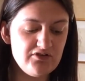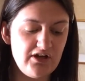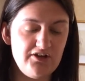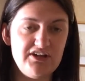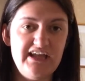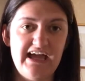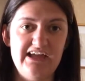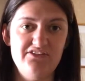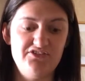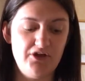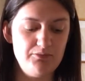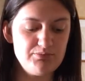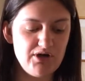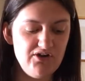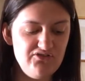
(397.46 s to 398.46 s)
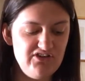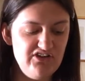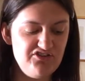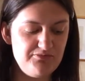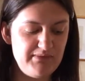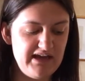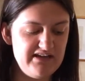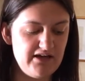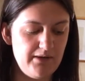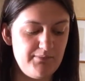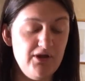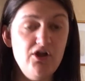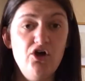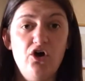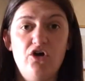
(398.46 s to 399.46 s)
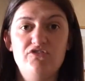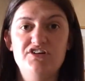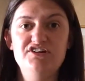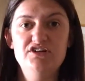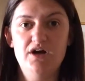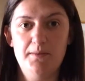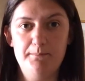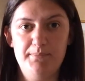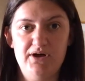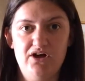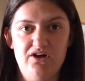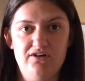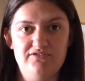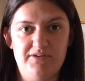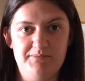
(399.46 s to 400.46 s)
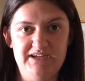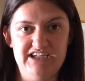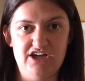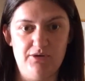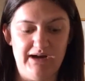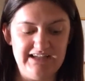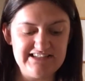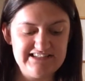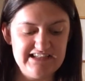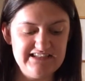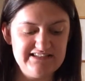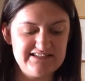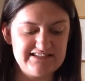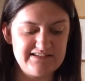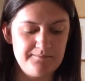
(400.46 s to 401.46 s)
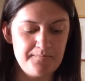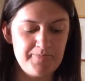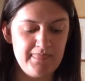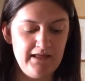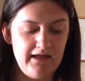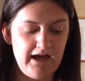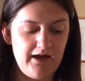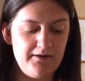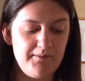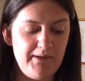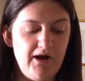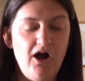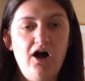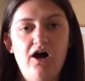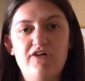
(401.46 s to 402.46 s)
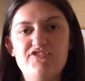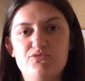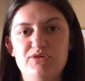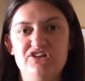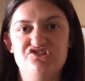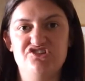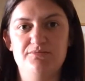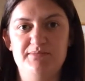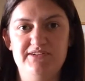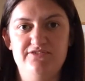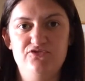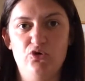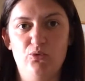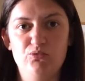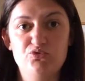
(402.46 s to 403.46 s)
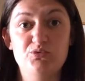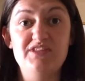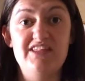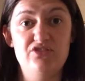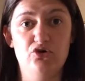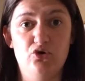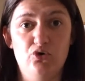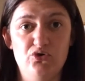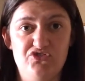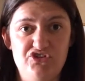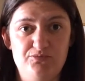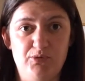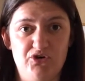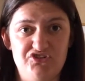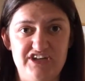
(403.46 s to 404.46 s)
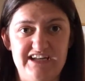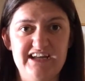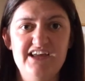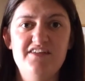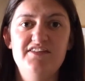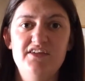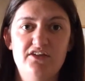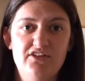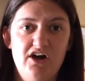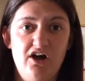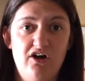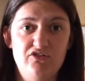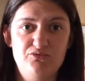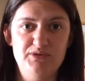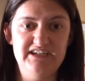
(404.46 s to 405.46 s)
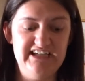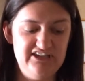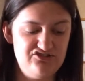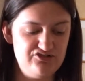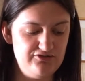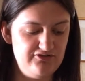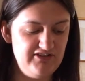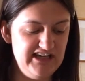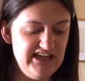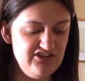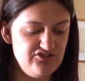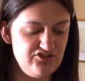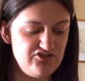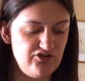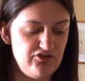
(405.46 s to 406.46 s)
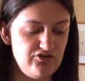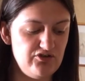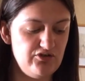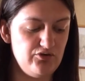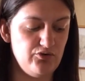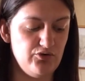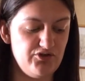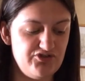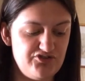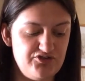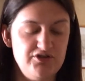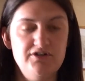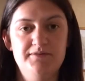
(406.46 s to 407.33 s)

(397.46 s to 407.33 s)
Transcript: Okay, so proteins are made up of a number of amino acids, and about half of which can be formed within the horse's body. The other half we need to feed so that the horse